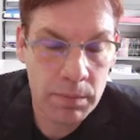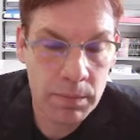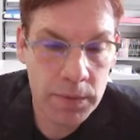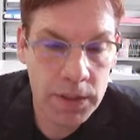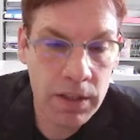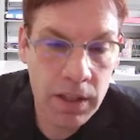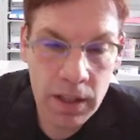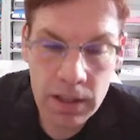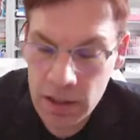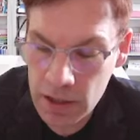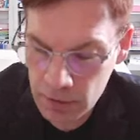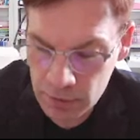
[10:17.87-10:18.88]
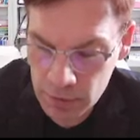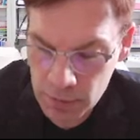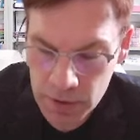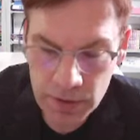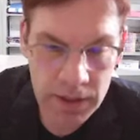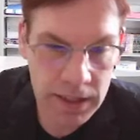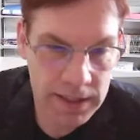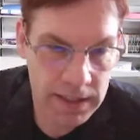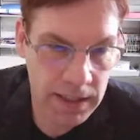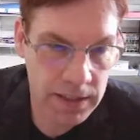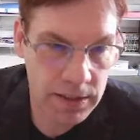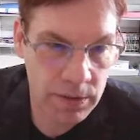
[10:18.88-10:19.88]
Something I learned from doing this
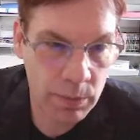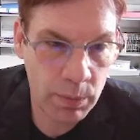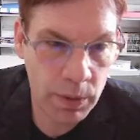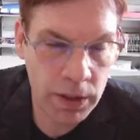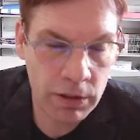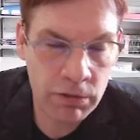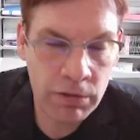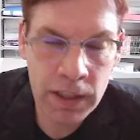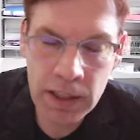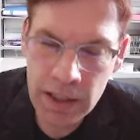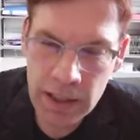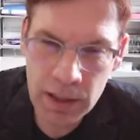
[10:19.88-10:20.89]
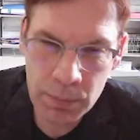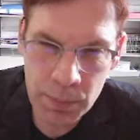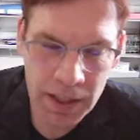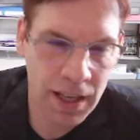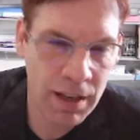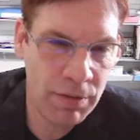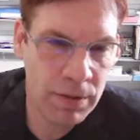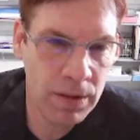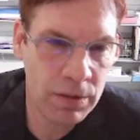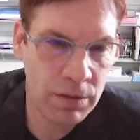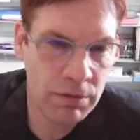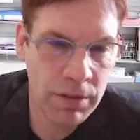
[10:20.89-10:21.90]
is, when you're reading aloud, be careful
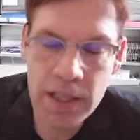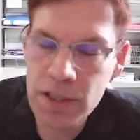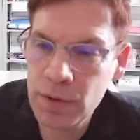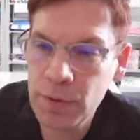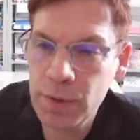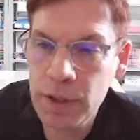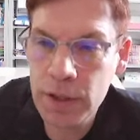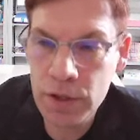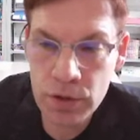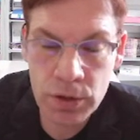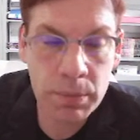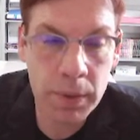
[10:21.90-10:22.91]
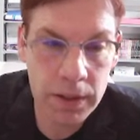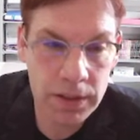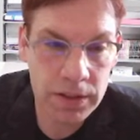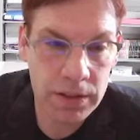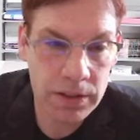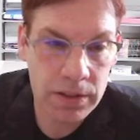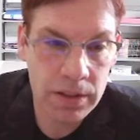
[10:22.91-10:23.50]
not to raise your voice too much.